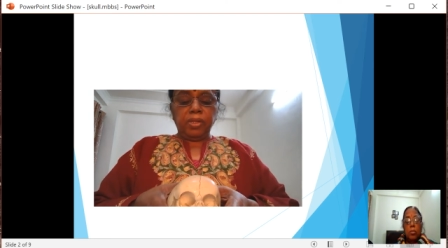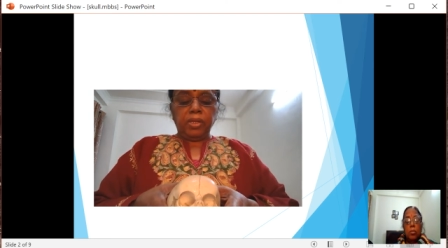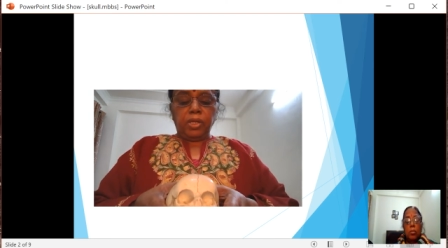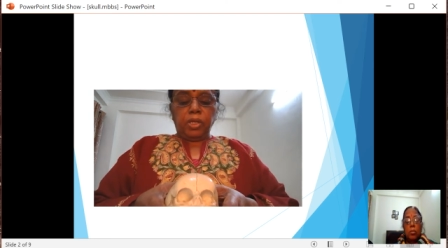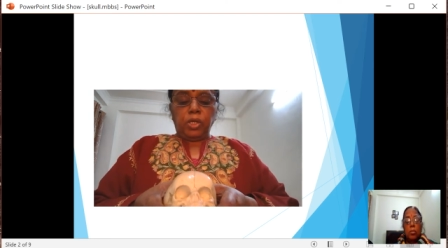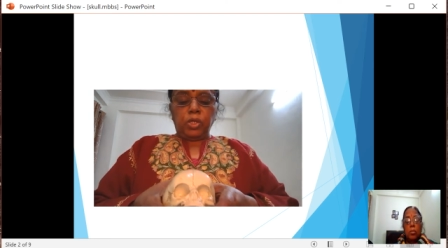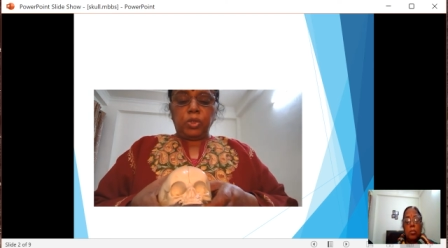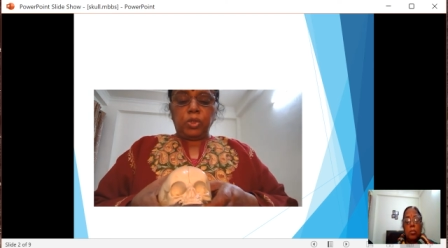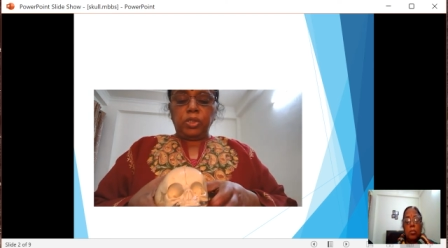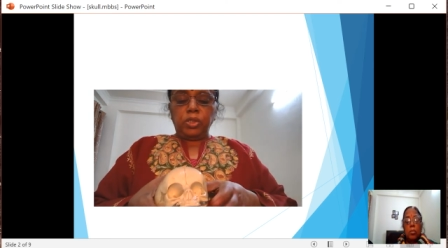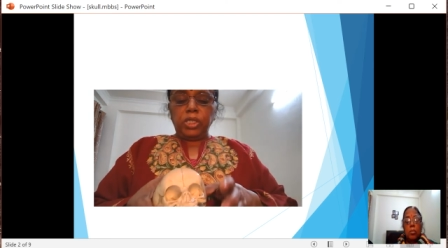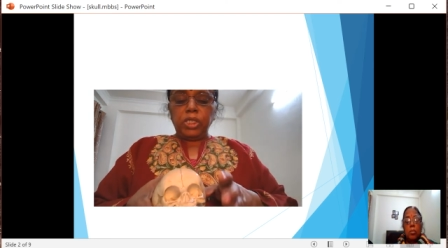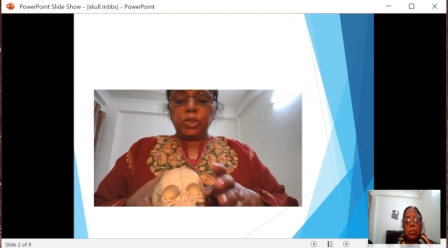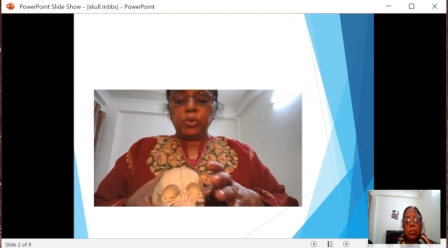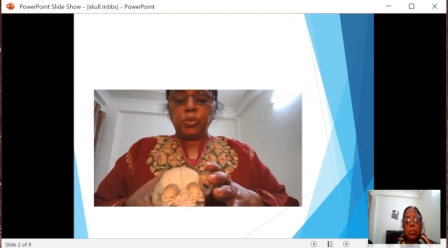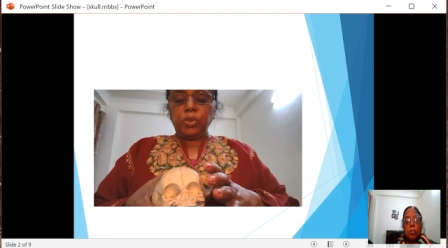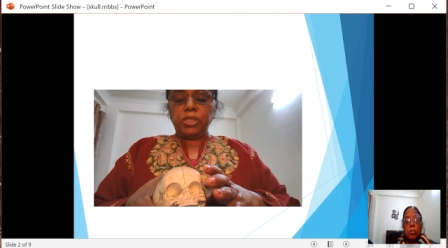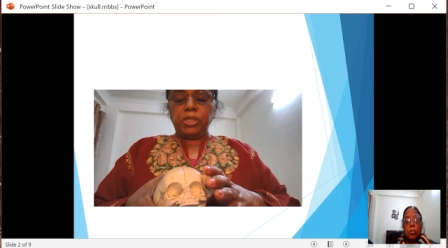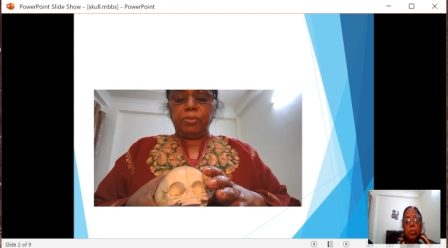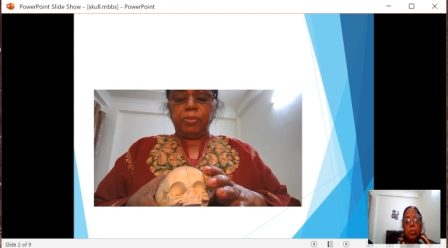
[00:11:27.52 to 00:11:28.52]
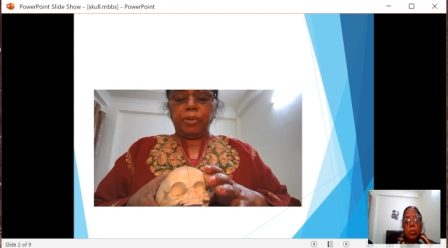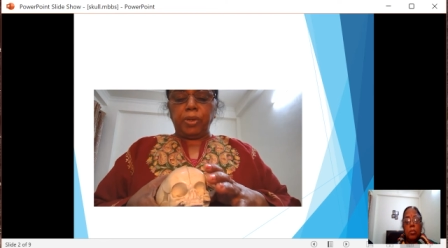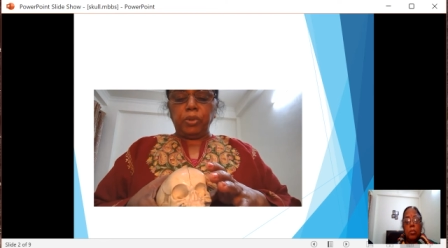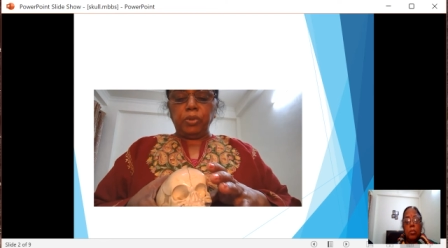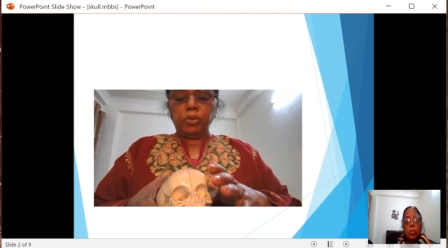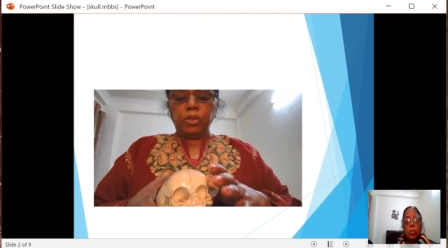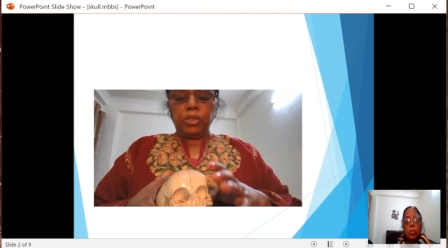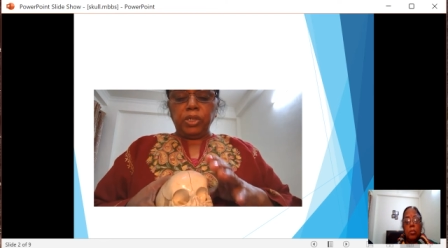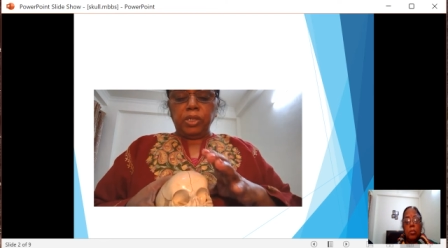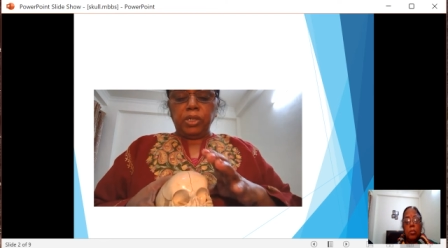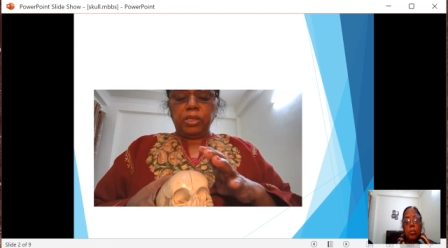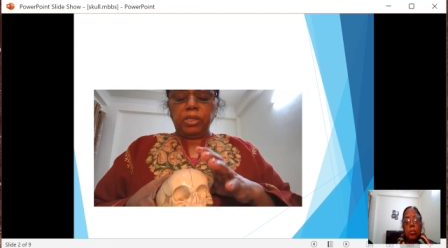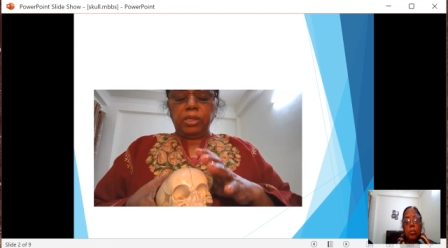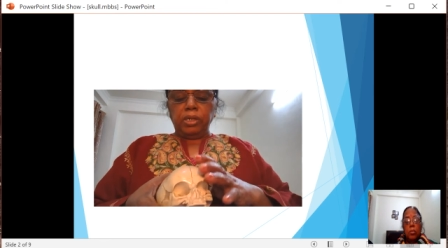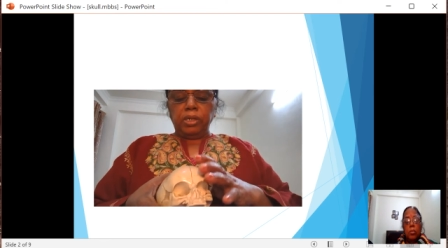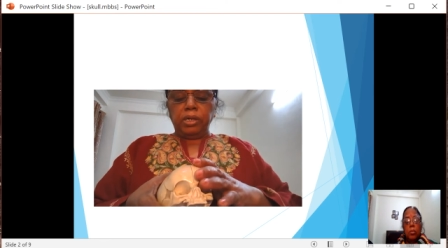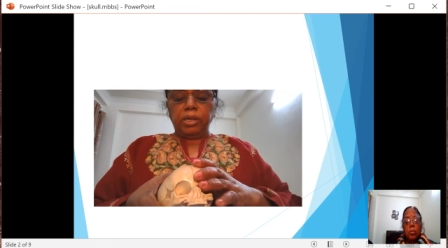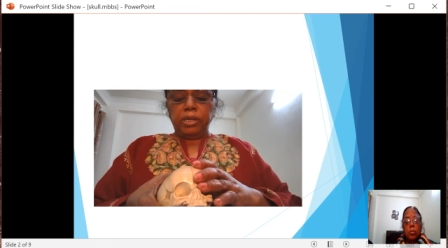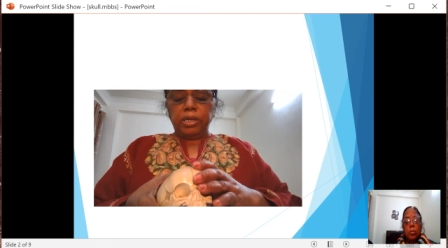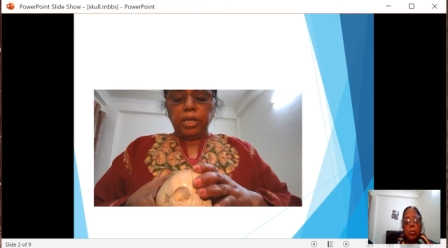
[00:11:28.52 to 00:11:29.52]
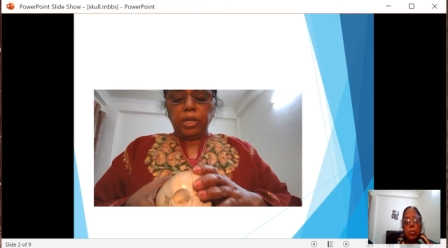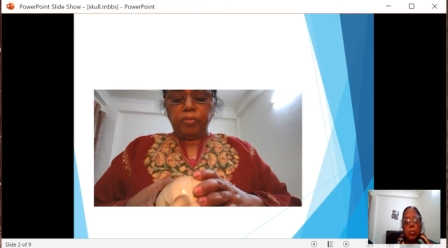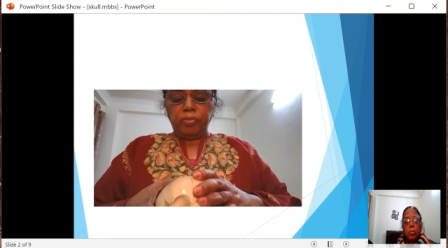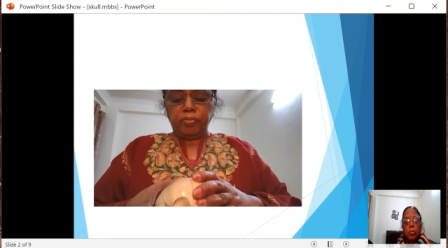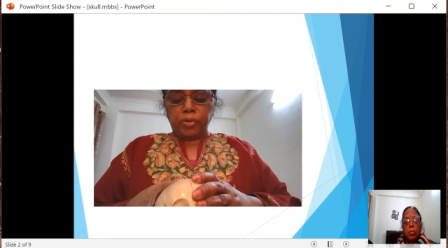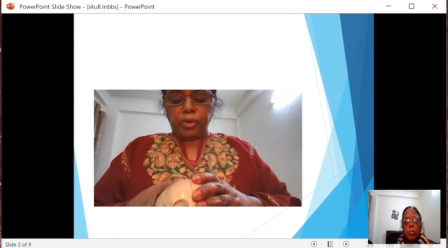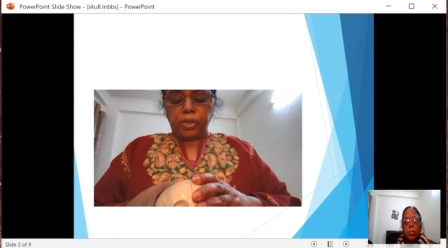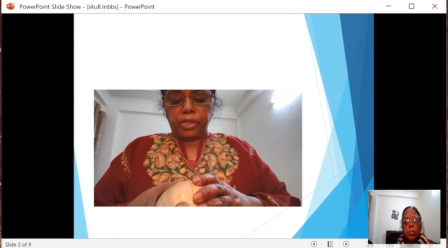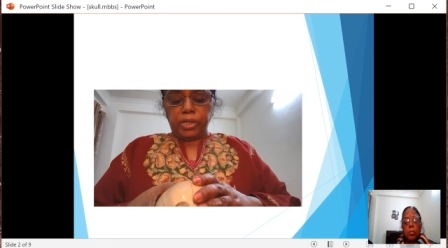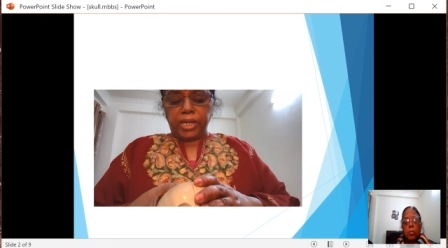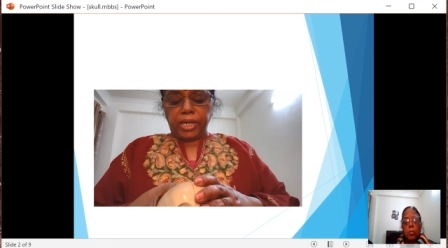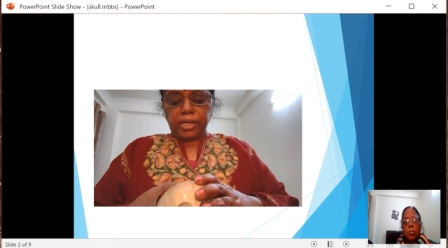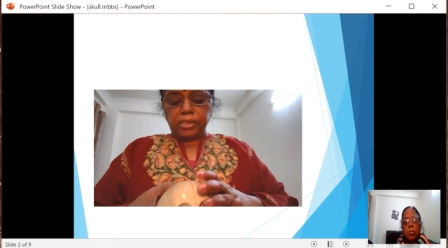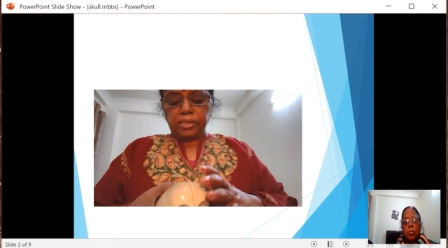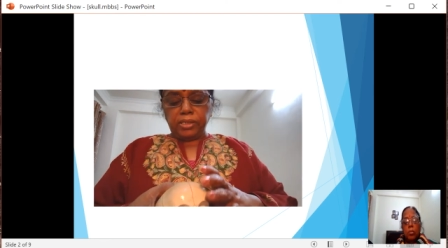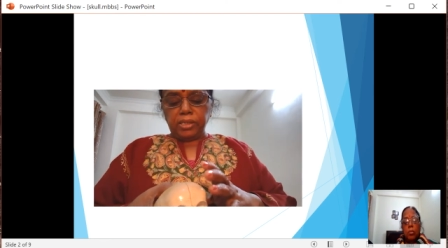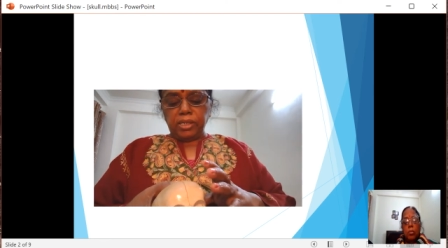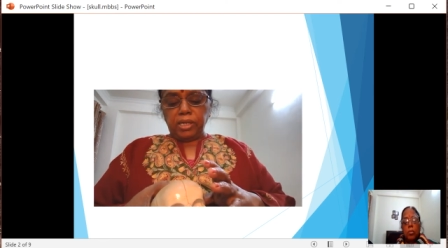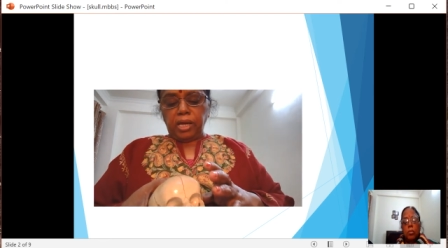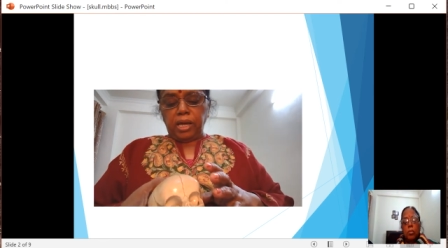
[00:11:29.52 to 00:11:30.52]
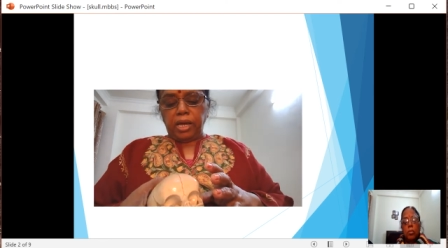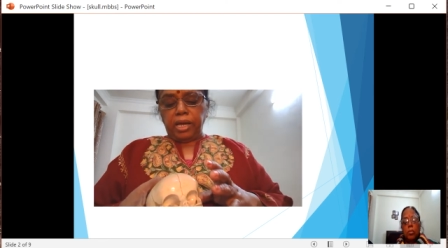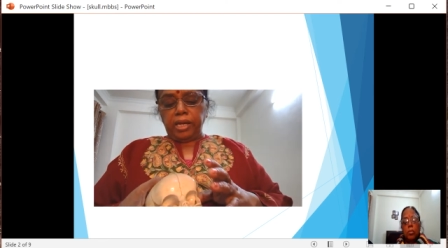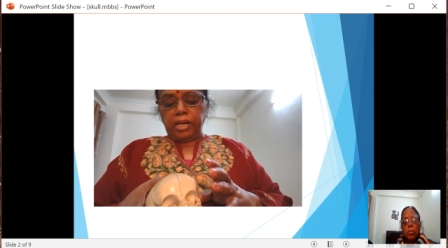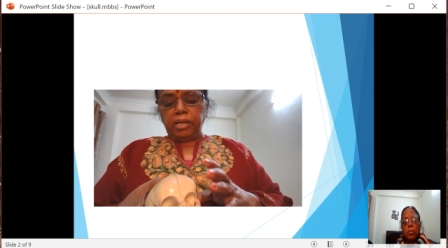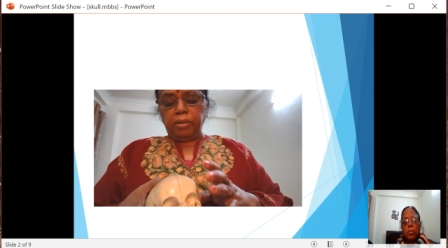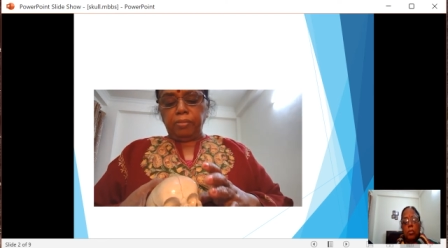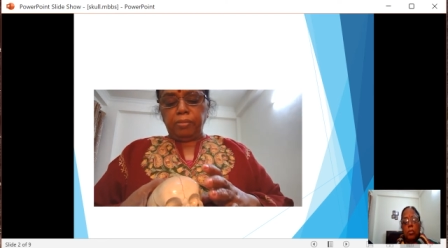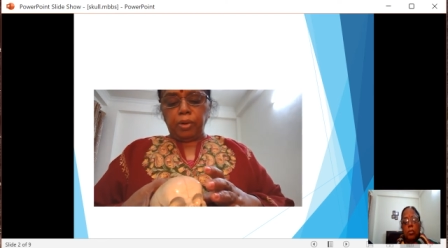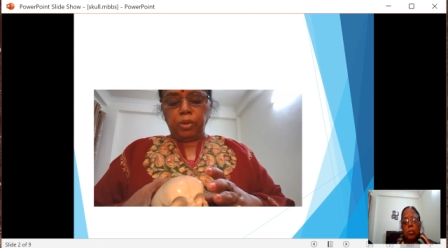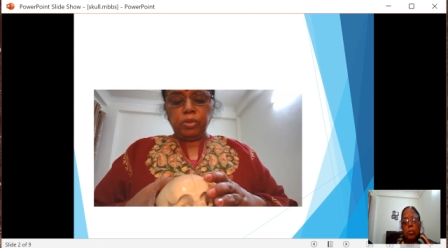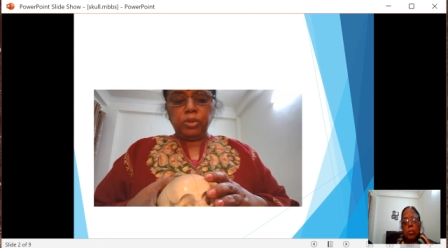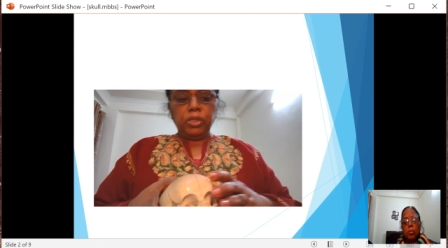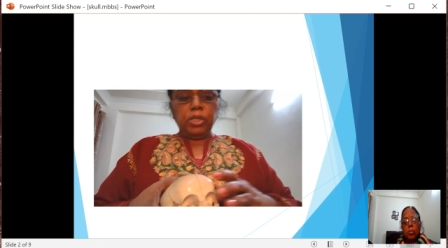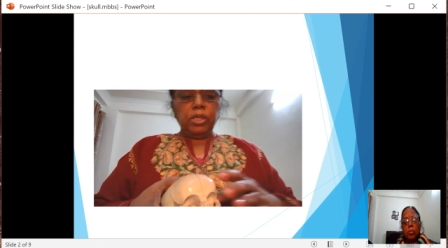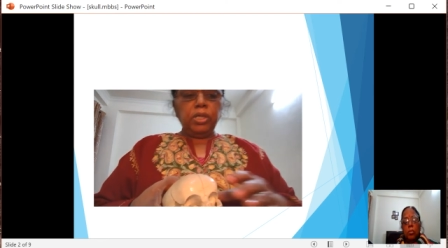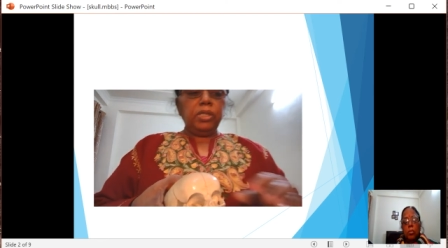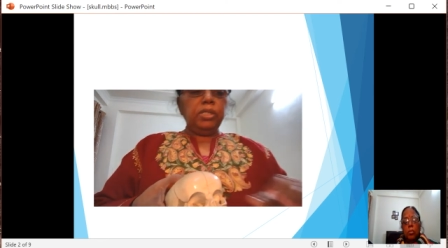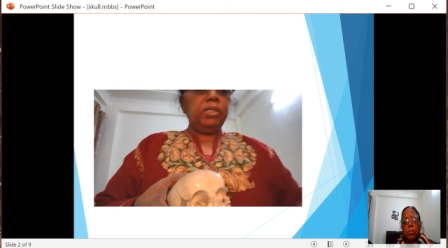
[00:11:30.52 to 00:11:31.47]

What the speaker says: So this was about the girdle of contact and about the